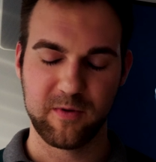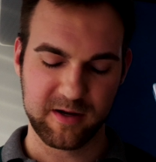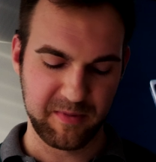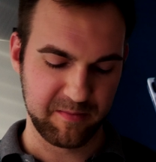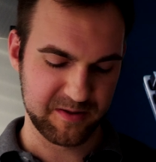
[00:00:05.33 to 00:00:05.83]

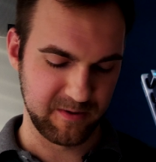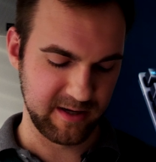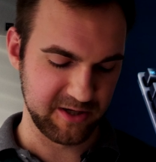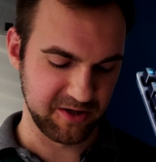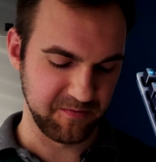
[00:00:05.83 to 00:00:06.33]
my name is
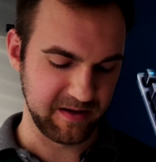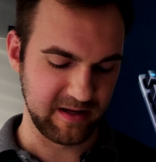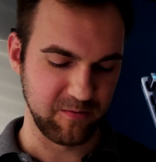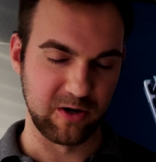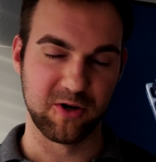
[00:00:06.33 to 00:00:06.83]
Balazs and we're
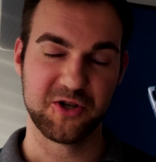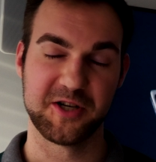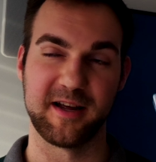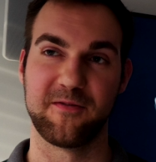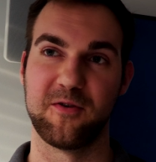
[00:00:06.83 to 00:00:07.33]
here with
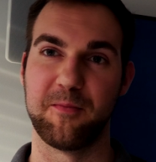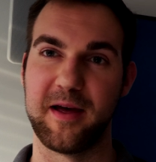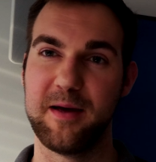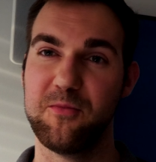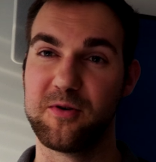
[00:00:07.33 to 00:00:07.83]
Logitech from
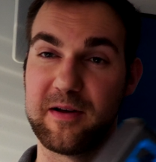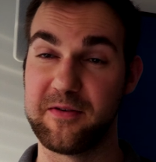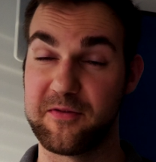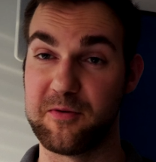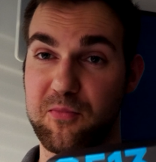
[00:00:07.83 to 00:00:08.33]
Hamburg, where we
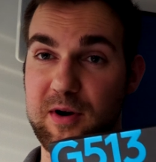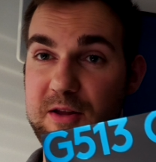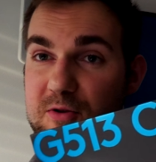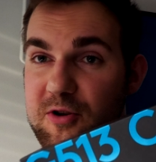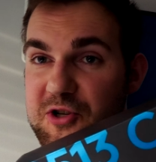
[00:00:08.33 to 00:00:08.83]
have the brand
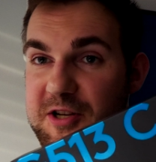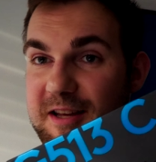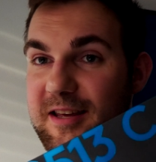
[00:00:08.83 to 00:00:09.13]
new Logitech